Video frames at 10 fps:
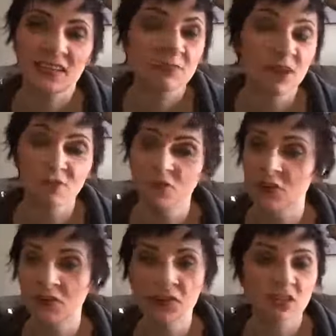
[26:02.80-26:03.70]
major
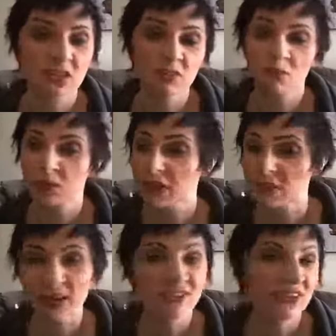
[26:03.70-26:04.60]
universities really
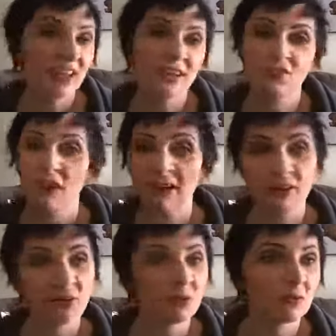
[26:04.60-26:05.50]
pitching in and trying to,
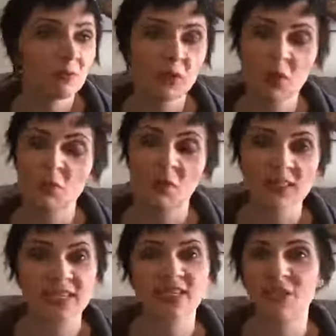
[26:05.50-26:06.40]
you know, bring
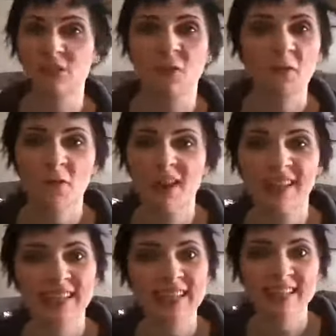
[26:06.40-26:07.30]
this to the forefront.
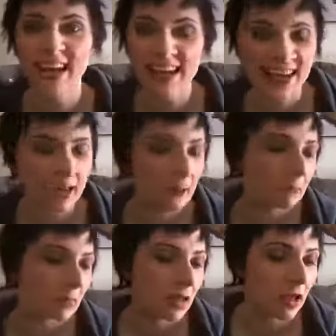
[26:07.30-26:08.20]
It's exciting.
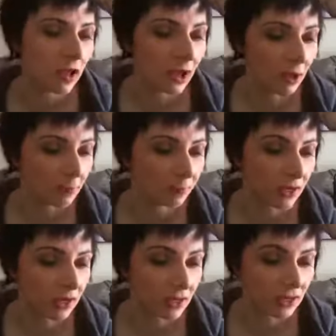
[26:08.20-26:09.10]

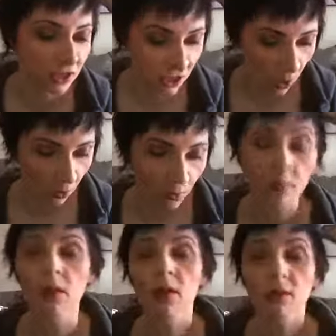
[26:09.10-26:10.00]
So,
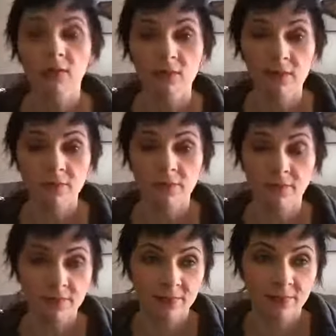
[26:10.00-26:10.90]

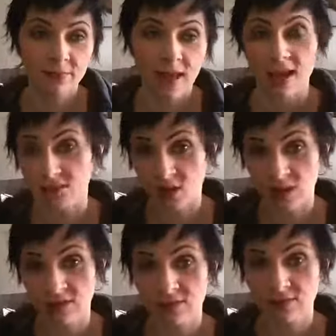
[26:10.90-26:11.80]
as
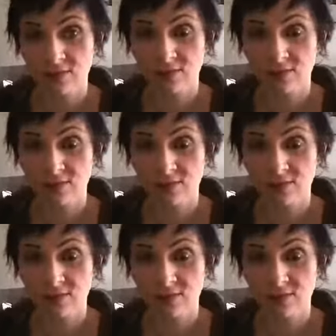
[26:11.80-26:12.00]
always,